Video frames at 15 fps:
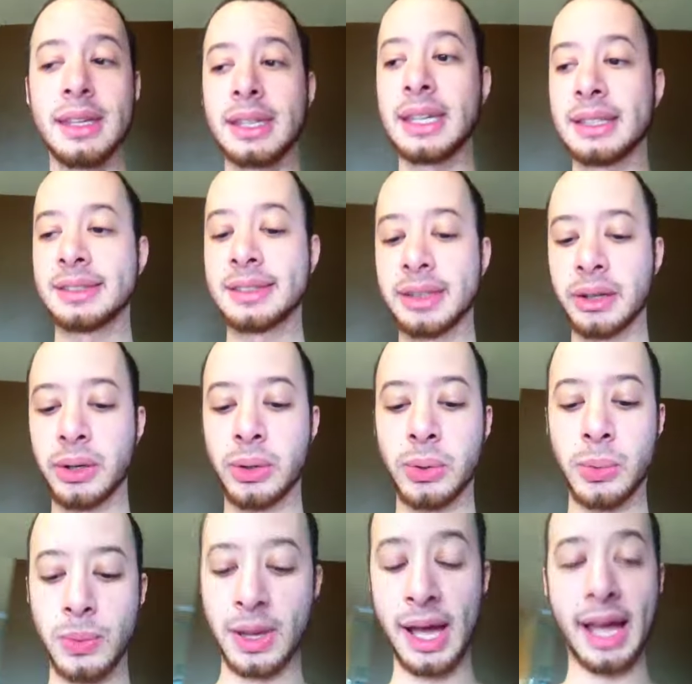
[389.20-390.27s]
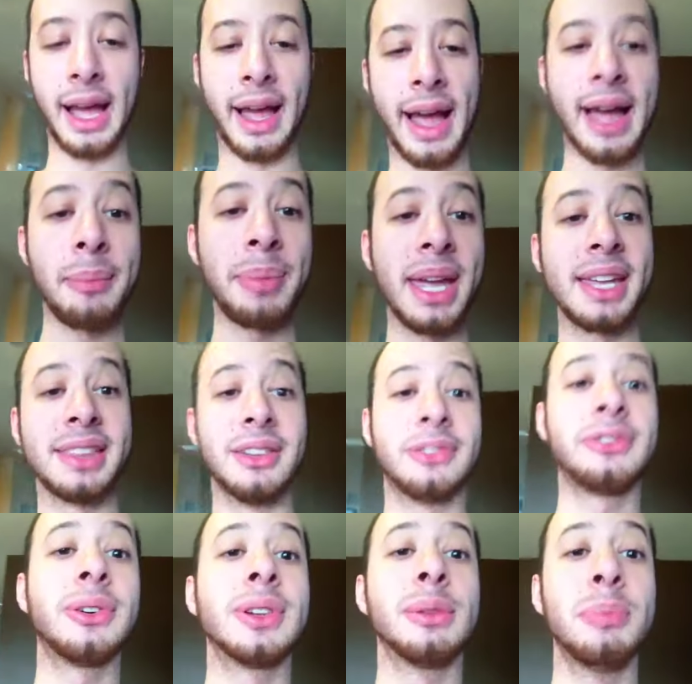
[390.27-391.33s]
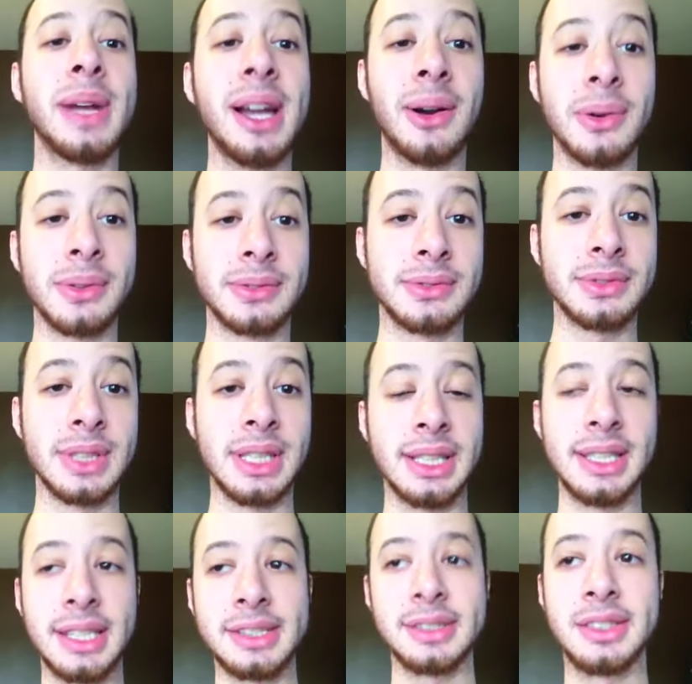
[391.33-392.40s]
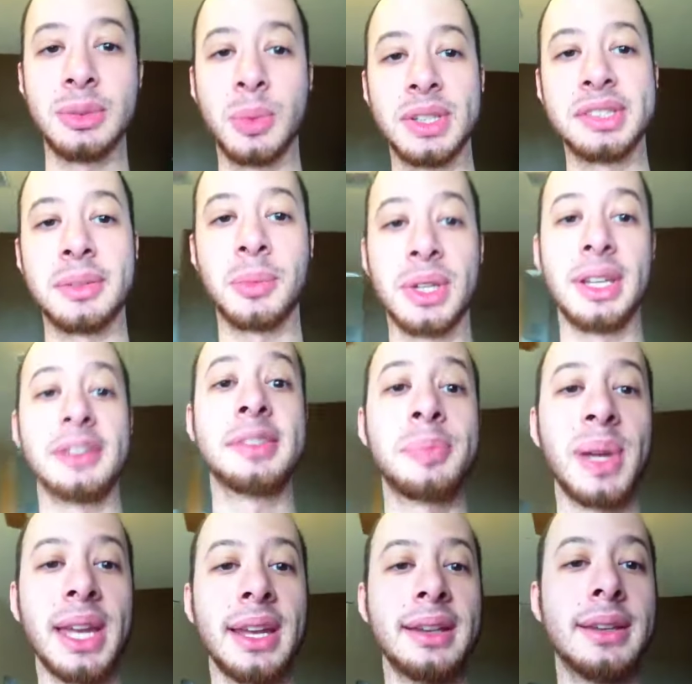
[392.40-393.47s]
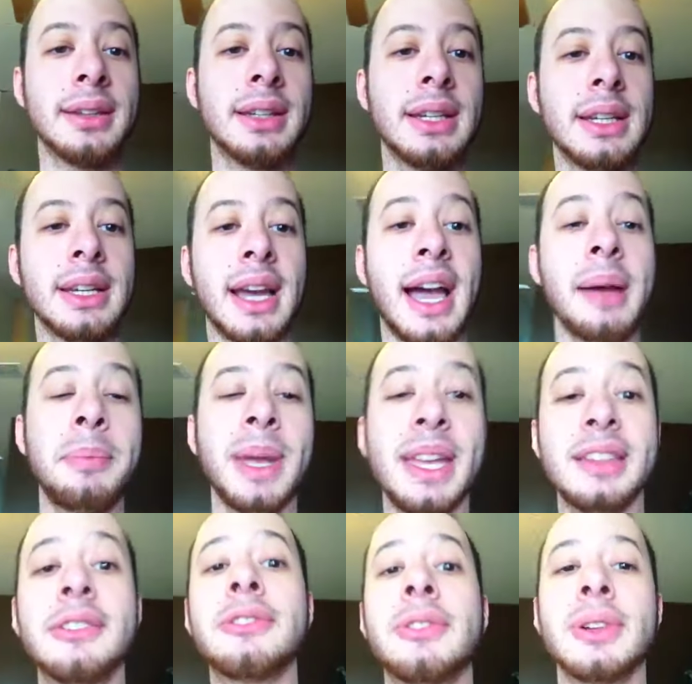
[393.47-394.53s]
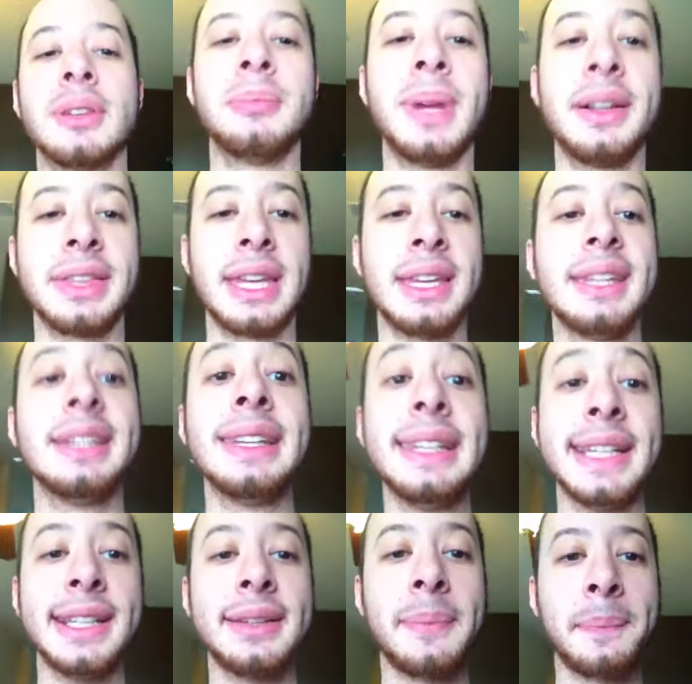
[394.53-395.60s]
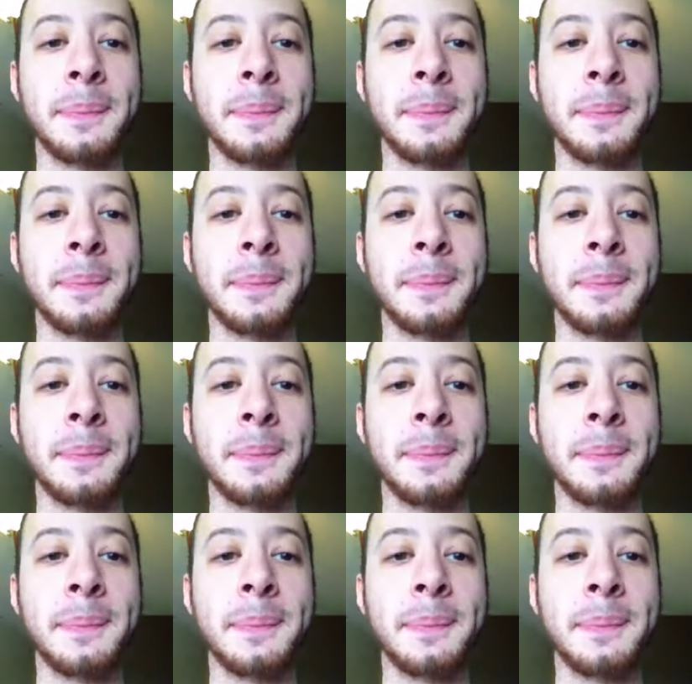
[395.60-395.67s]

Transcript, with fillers: And so I paid the full amount, in addition to what someone else paid. I paid the full amount that he needed.